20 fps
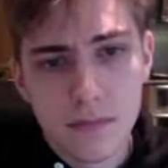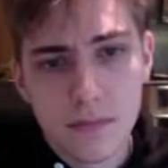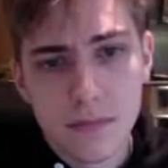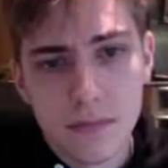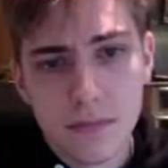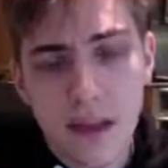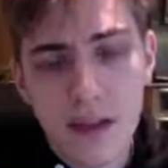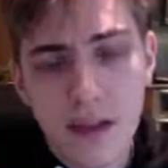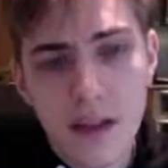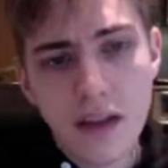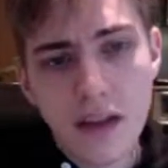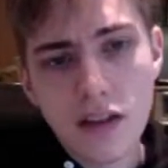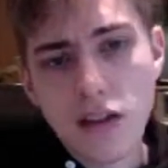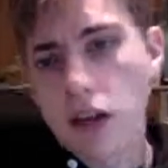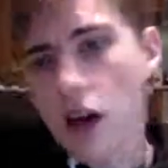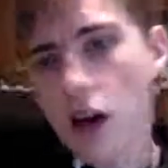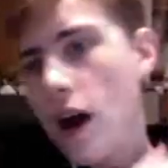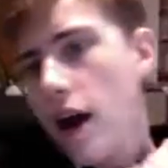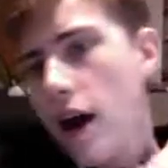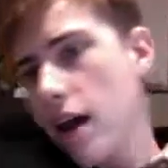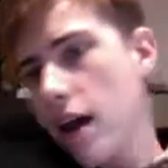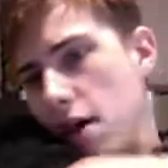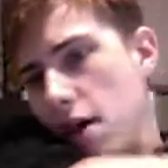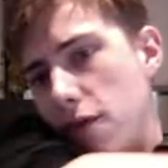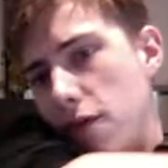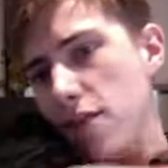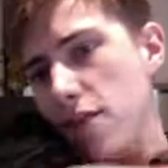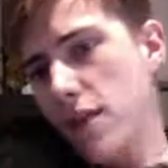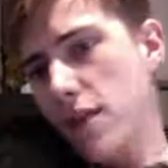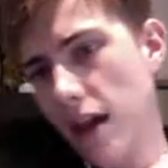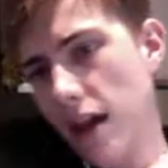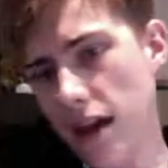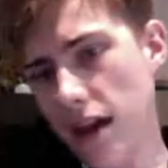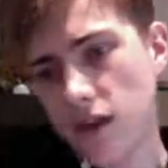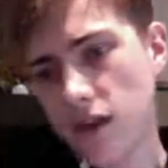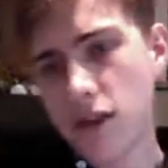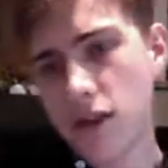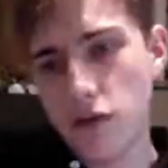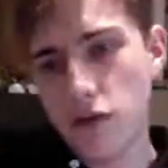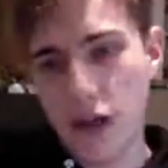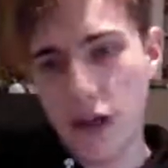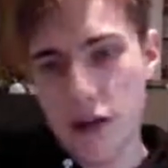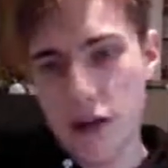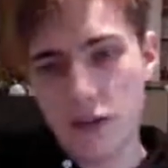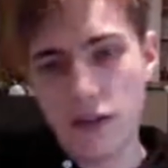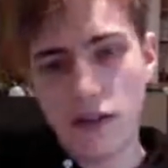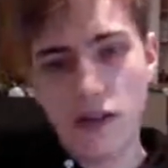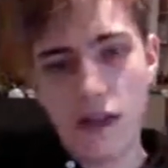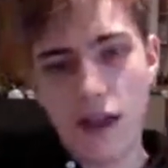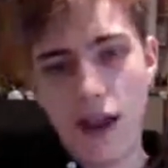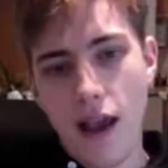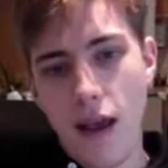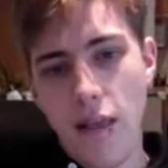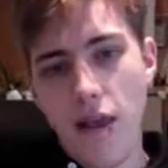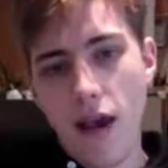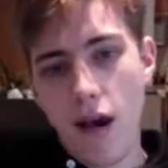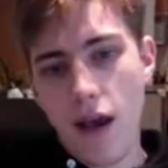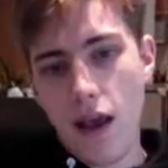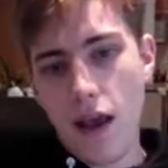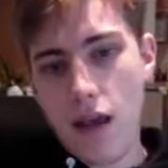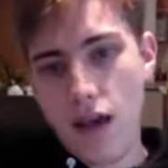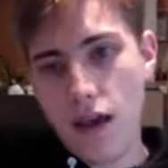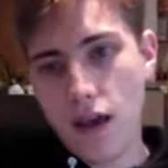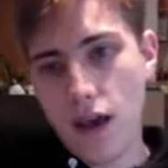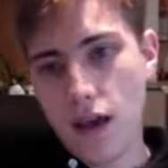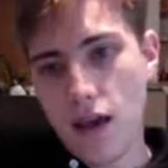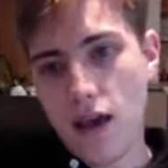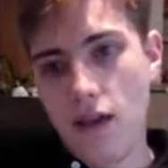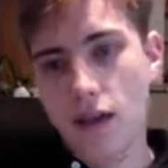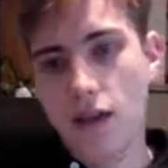the entire V-neck, so down to like about here,